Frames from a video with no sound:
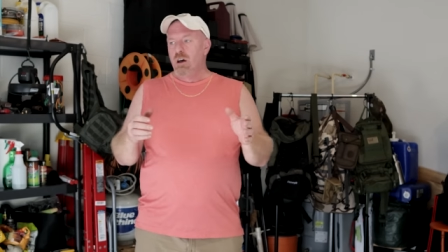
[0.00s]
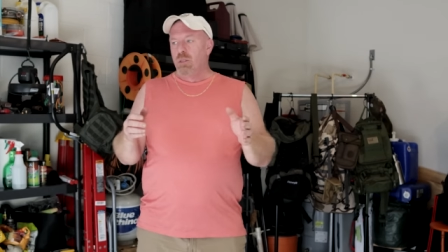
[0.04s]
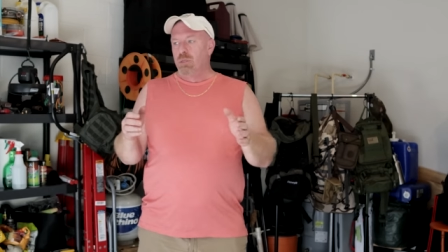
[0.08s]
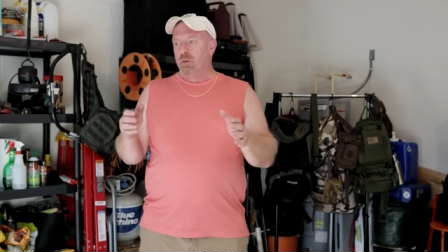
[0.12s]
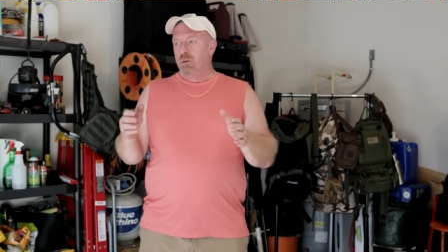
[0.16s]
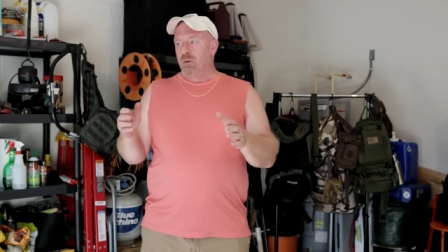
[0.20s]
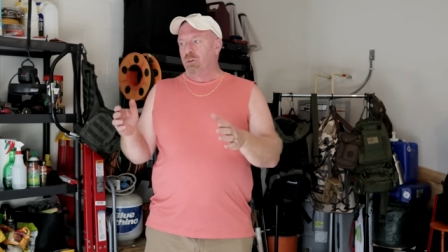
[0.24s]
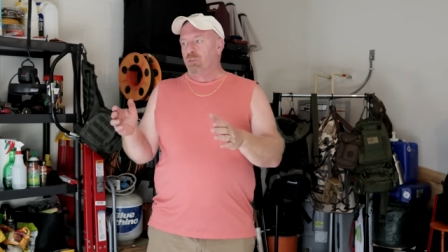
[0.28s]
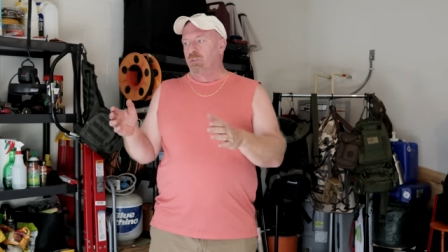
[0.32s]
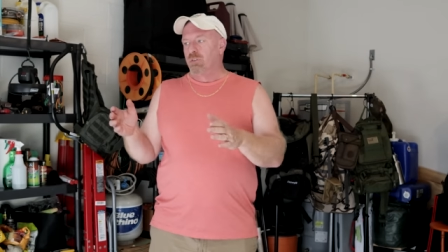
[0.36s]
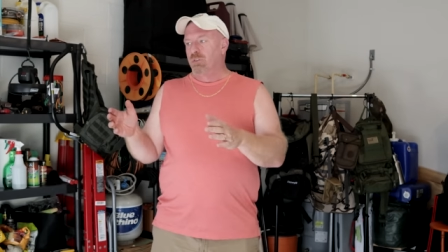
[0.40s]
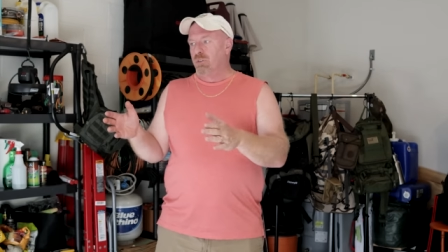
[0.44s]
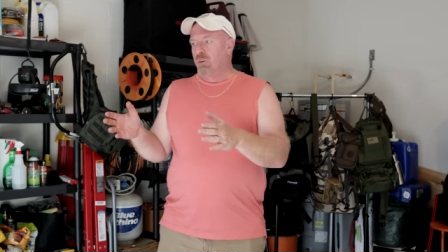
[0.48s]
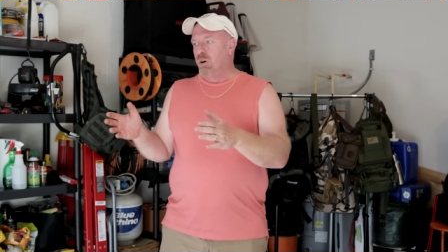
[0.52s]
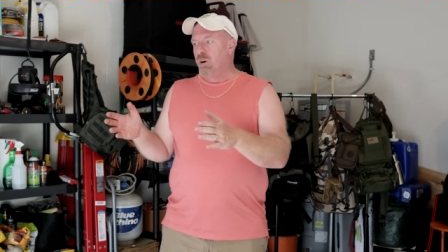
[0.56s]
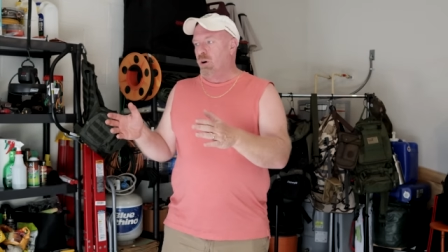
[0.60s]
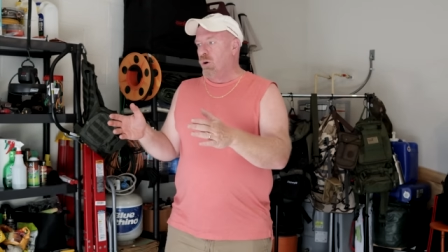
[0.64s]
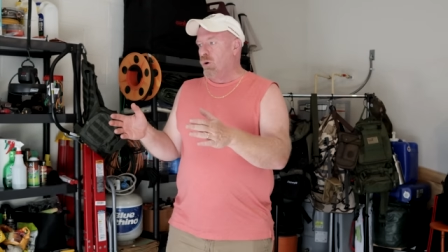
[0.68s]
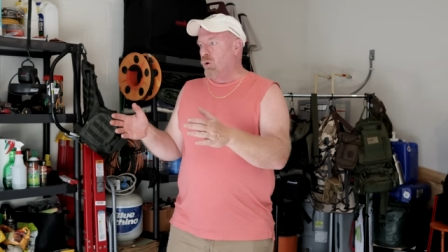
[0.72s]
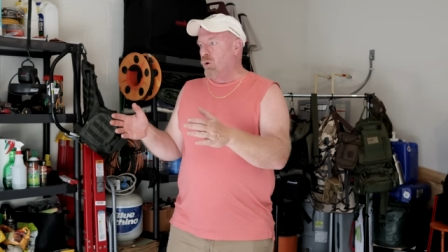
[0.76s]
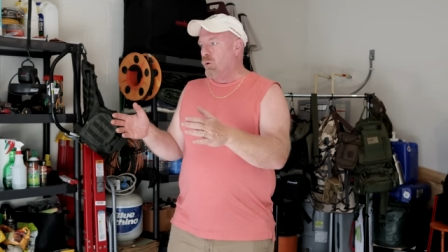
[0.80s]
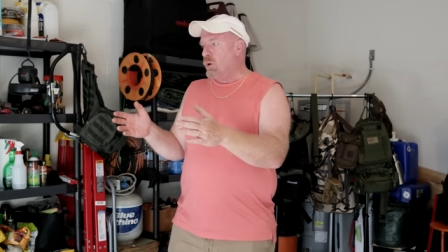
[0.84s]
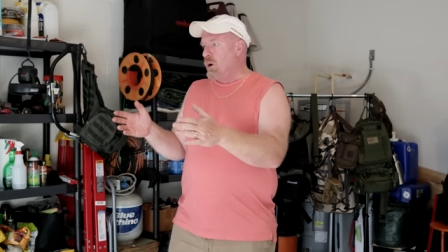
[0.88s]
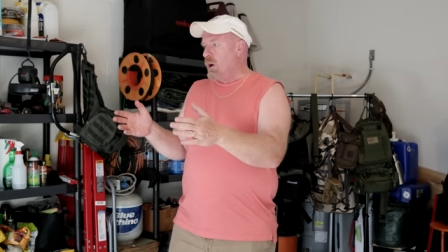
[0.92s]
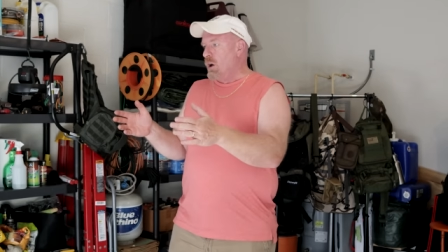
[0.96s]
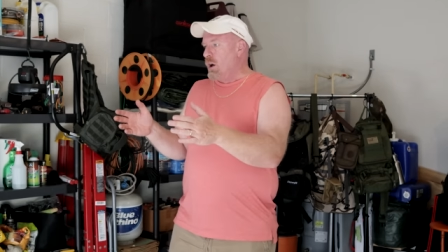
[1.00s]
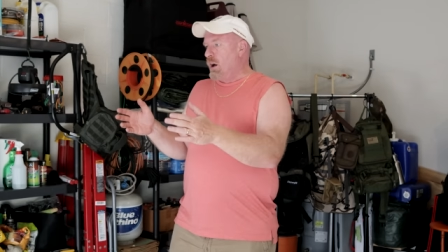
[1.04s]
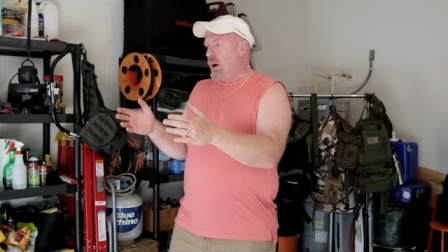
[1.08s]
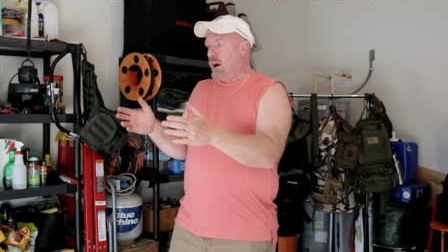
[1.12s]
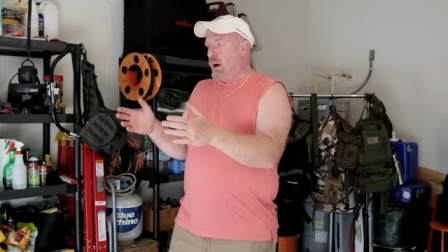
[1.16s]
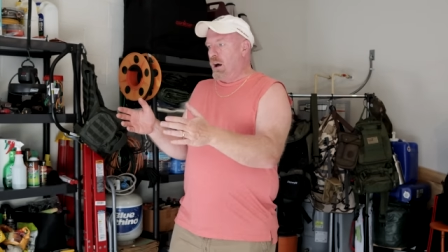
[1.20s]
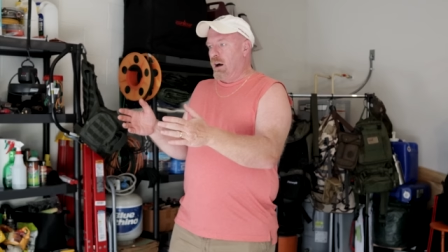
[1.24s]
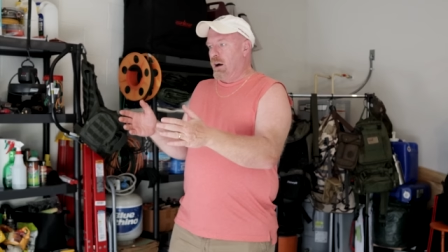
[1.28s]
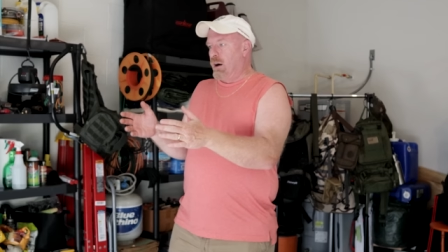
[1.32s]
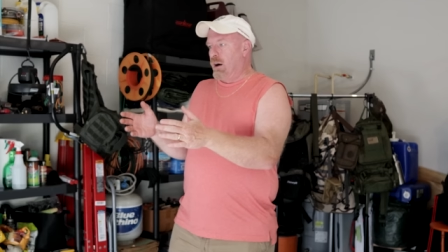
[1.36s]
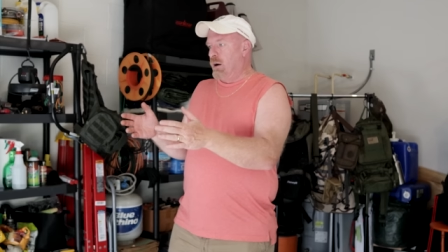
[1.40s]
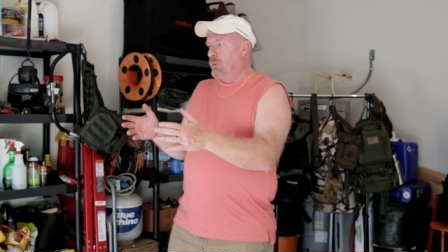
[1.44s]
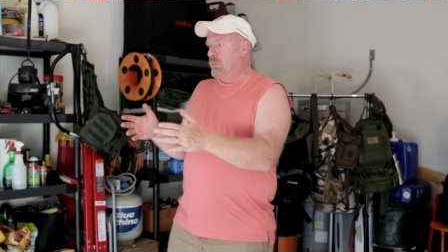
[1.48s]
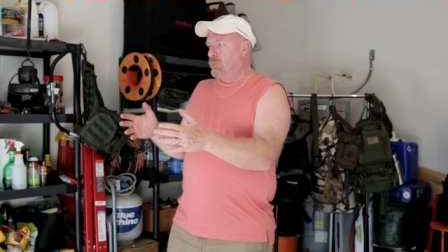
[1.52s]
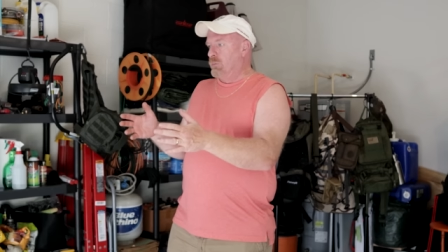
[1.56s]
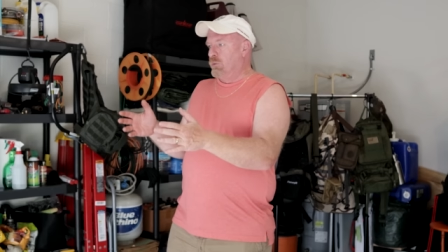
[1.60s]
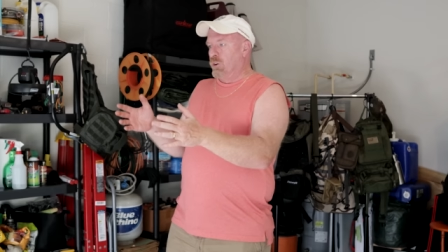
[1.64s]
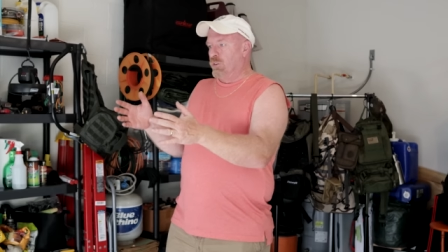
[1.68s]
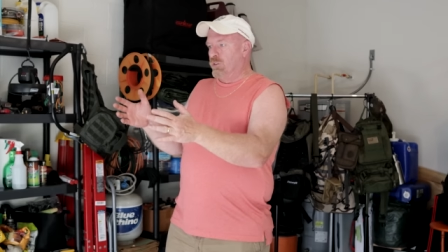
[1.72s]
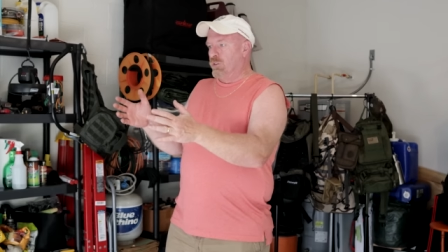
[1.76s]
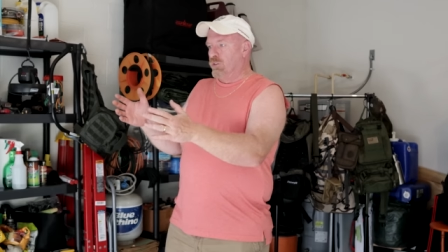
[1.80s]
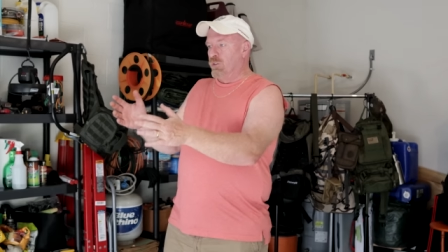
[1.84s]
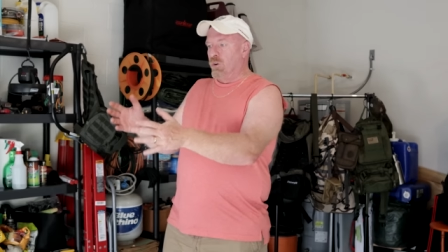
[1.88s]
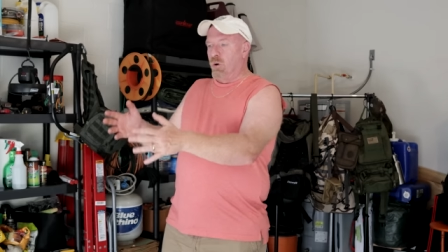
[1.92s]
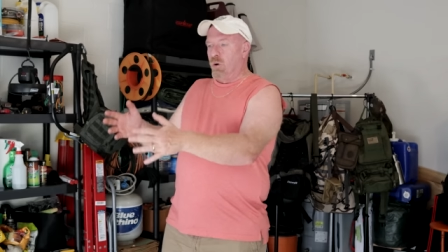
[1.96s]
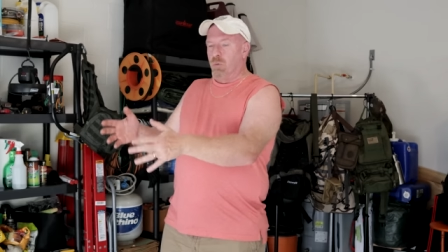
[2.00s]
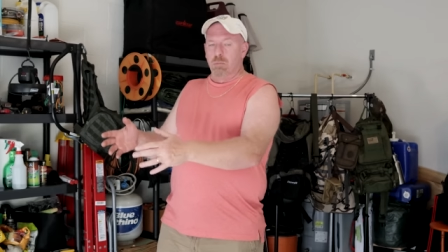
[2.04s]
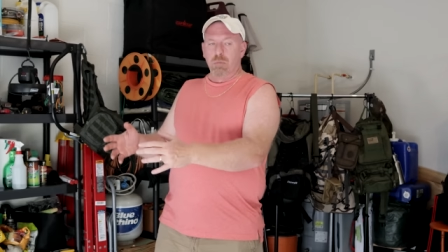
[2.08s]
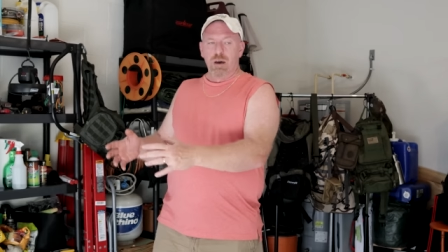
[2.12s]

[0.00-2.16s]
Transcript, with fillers: There's no um, there's no